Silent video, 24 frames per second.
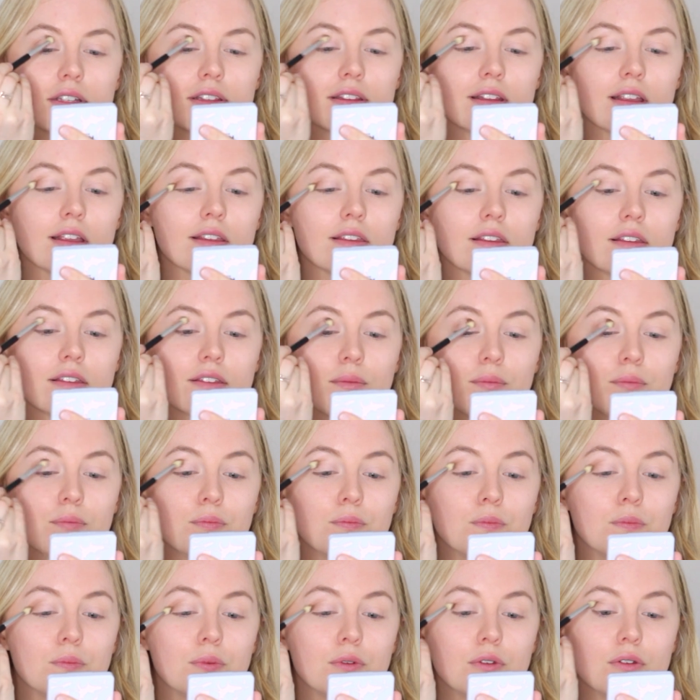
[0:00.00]
This is a
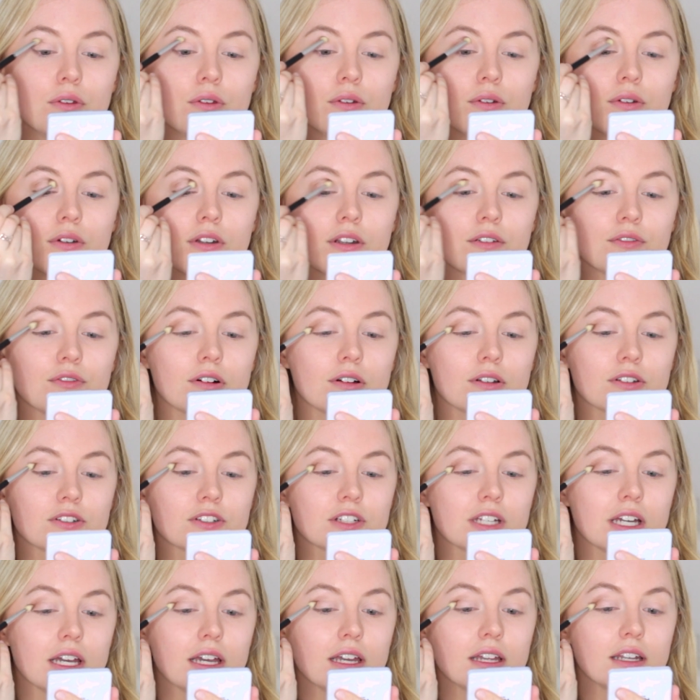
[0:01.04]
beautiful
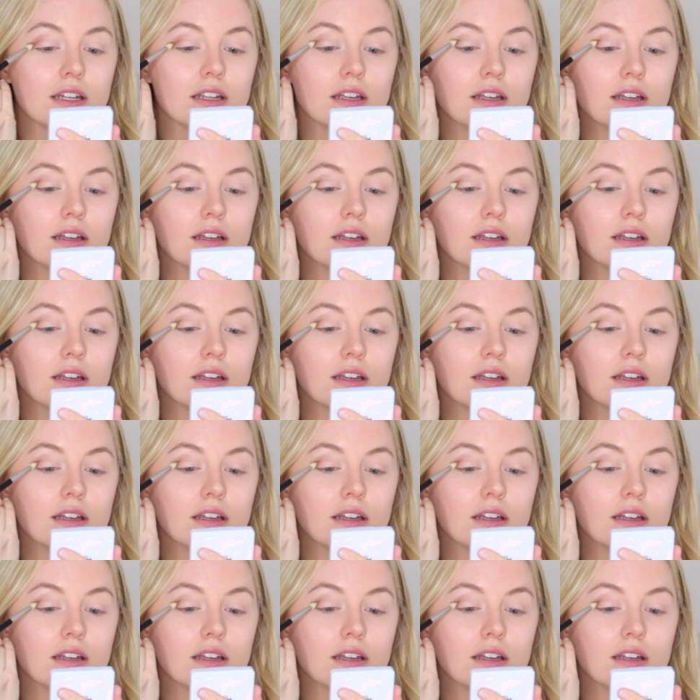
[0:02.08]
shade.